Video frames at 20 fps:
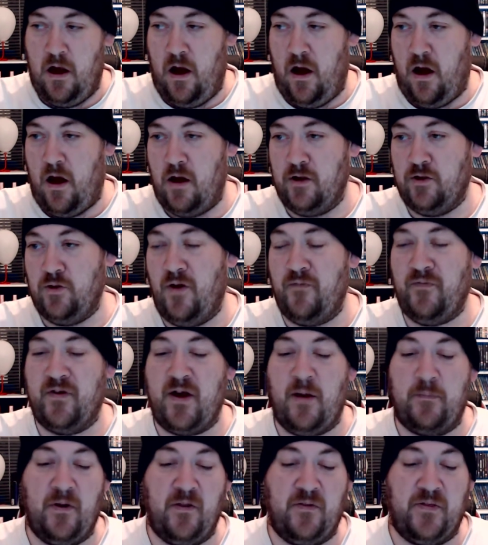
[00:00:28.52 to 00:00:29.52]
I do have a
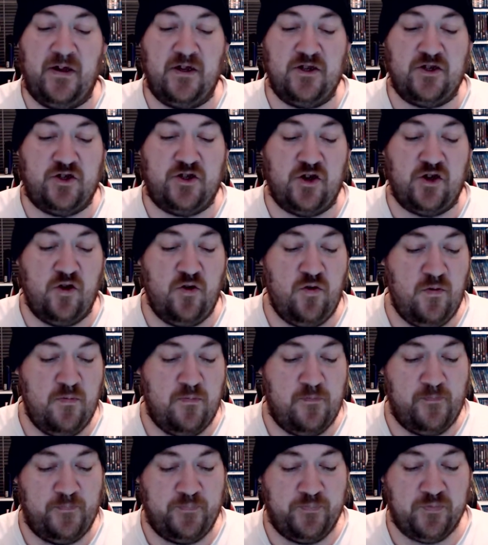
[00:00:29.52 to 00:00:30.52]
couple of things due.
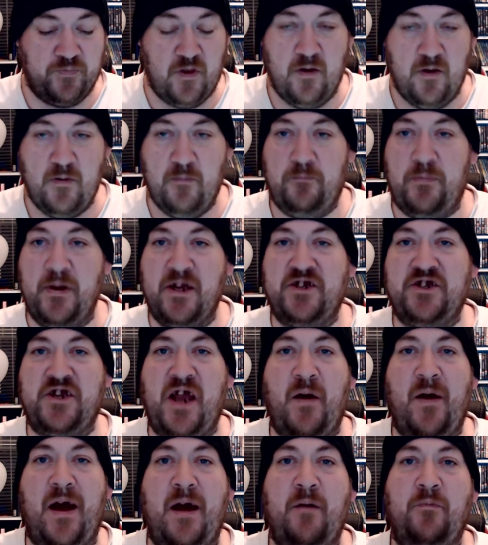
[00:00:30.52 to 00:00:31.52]
Big
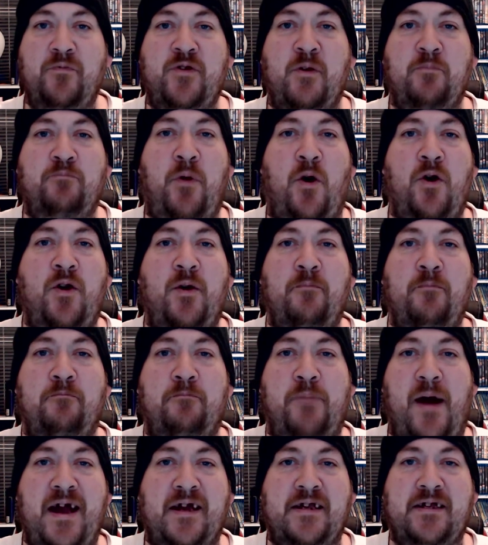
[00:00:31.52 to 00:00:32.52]
shout out to Bonham
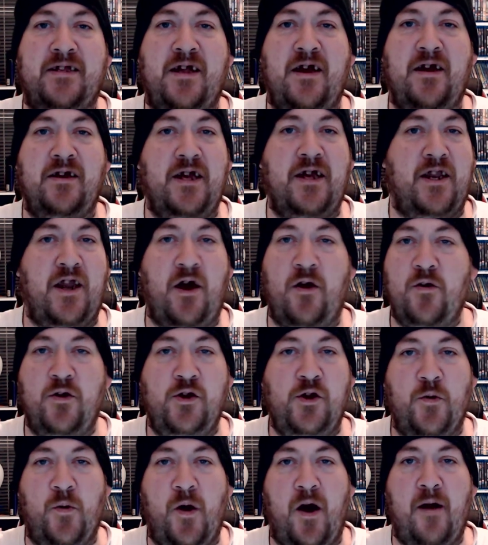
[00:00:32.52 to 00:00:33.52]
Baxter, you know who
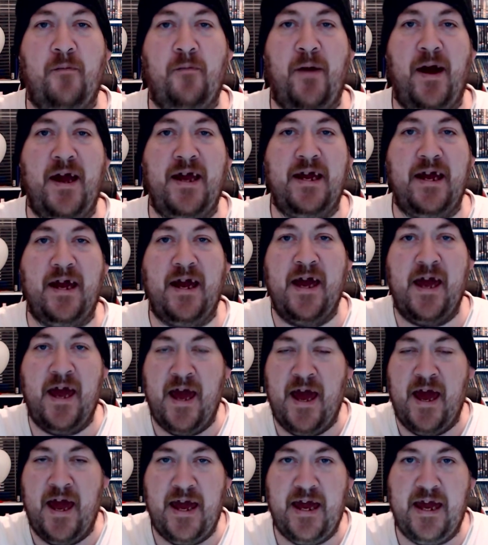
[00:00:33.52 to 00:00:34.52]
you are, mate.
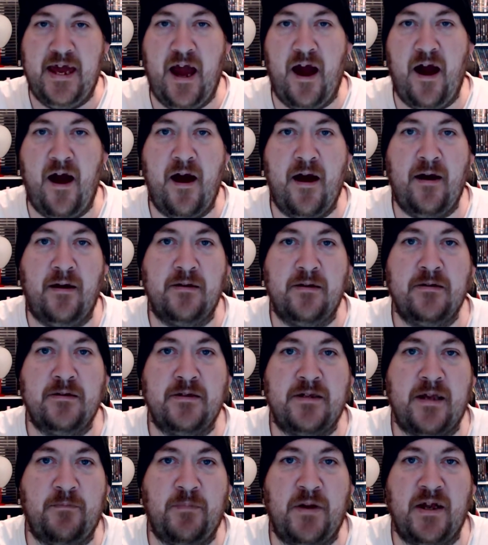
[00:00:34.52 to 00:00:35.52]
He uh,
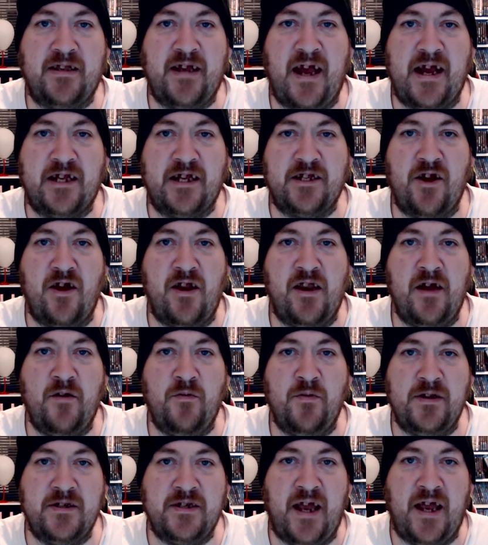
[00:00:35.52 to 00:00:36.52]
sent me a text earlier
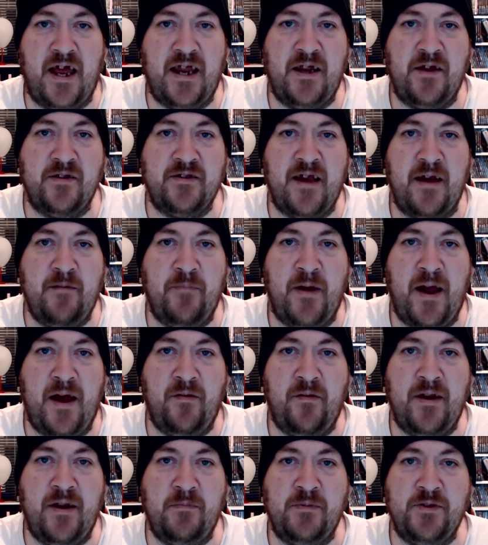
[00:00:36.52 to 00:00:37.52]
which had a ten
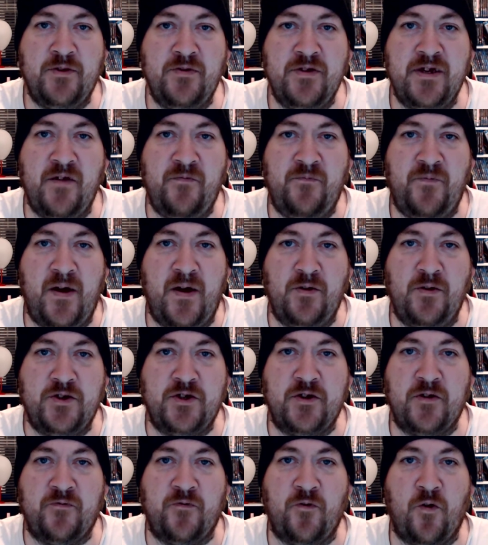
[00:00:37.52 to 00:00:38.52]
pound Amazon gift
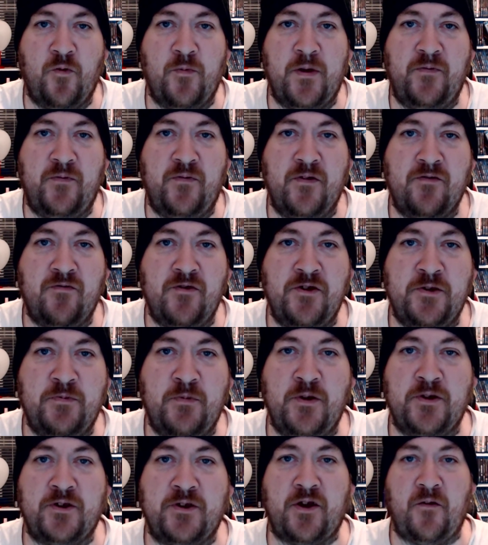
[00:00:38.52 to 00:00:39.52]
voucher for me for
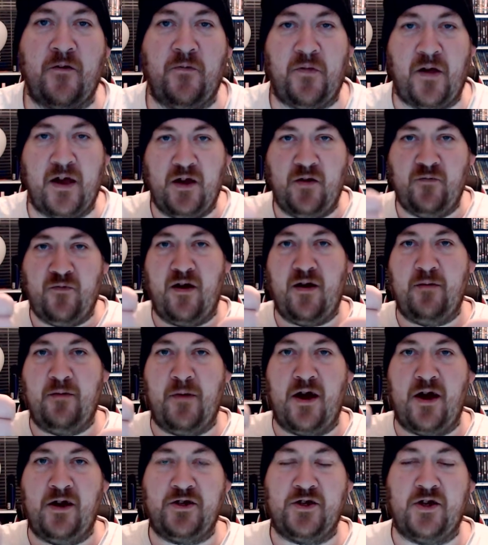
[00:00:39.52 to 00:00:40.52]
Christmas. So thank you very
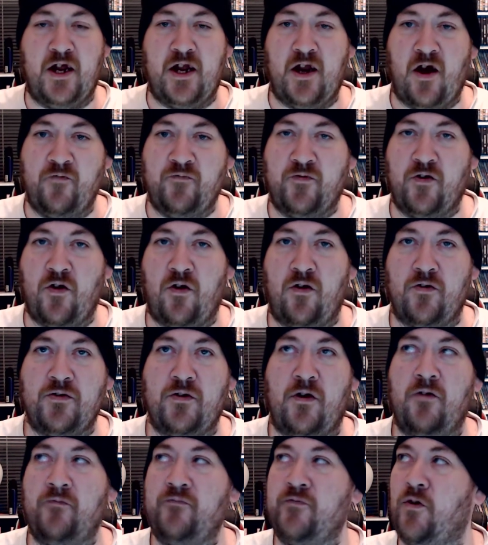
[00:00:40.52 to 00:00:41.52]
much. And I've got
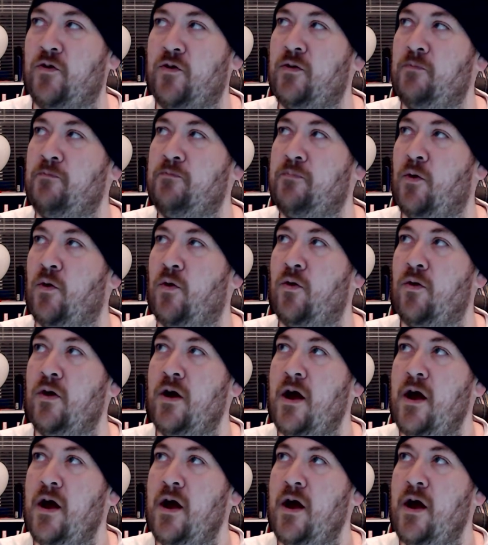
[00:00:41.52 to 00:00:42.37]
I've gone and bought